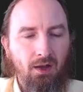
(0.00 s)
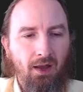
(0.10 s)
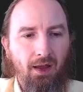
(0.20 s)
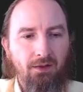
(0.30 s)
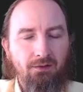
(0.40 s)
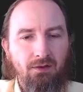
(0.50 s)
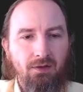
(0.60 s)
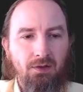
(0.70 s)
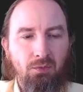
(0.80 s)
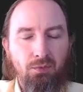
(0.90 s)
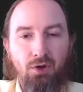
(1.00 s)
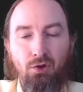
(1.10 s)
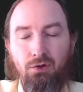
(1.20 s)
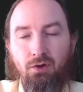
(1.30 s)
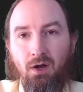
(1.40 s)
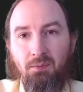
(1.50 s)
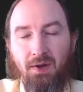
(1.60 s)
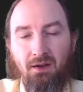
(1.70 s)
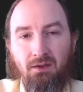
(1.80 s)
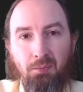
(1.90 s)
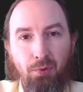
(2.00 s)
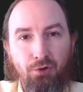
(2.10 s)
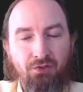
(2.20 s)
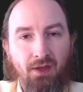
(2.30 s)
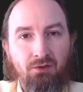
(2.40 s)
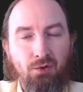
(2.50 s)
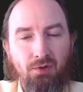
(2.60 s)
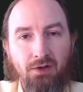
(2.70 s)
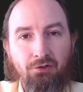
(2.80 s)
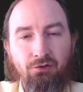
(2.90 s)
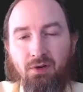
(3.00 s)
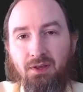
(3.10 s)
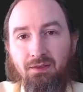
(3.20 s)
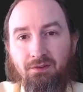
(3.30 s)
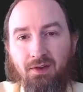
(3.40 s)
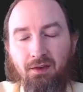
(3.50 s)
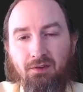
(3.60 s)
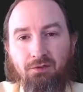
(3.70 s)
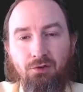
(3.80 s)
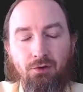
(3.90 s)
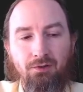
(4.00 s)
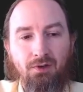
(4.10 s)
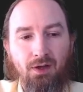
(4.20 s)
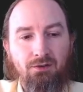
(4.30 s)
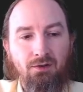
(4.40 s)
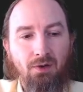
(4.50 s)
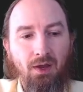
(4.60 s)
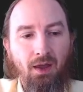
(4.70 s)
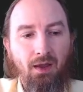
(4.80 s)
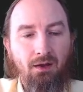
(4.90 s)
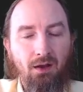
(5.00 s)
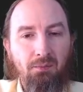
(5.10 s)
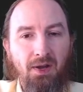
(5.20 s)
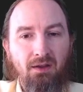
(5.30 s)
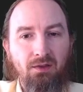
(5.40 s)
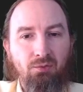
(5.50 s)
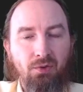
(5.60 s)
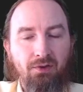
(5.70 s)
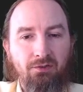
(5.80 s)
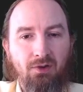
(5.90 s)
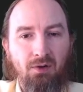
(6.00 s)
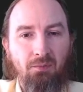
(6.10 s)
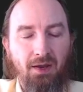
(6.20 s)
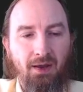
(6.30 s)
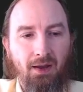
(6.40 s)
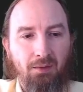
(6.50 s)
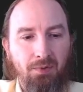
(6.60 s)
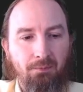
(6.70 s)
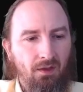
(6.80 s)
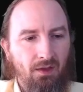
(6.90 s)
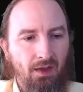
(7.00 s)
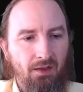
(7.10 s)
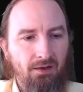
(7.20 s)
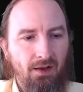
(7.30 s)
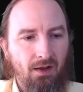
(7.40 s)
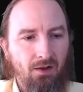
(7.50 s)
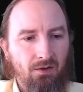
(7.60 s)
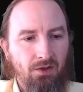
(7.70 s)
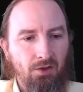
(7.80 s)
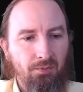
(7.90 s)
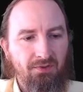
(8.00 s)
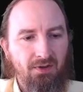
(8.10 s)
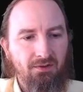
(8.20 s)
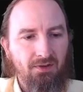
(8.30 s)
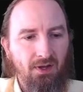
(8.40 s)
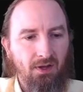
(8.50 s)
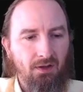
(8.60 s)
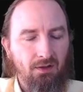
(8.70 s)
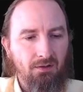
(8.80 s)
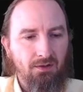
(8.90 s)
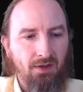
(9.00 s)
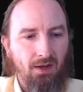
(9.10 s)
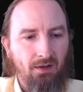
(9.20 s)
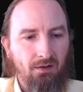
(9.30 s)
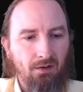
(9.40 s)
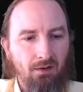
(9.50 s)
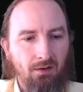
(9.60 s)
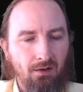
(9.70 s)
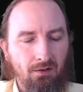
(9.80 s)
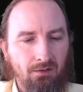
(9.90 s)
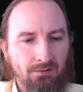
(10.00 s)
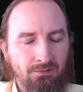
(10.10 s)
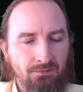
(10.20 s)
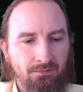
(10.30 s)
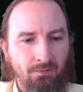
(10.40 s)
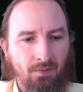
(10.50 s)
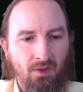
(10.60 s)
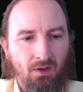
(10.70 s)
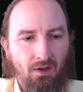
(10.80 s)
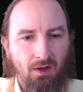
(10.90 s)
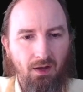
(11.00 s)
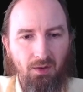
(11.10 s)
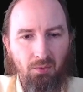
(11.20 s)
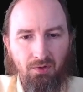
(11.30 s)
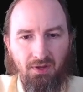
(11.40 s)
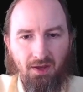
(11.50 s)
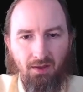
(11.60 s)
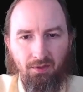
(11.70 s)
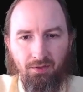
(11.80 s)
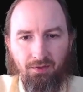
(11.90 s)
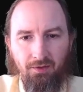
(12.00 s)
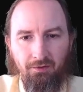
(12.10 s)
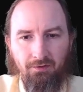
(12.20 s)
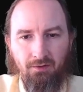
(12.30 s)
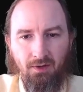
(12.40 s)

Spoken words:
and it could automatically push that to a registry. In this case, I've chosen not to, and automatically restart my app. And now kubectl get all. I will get this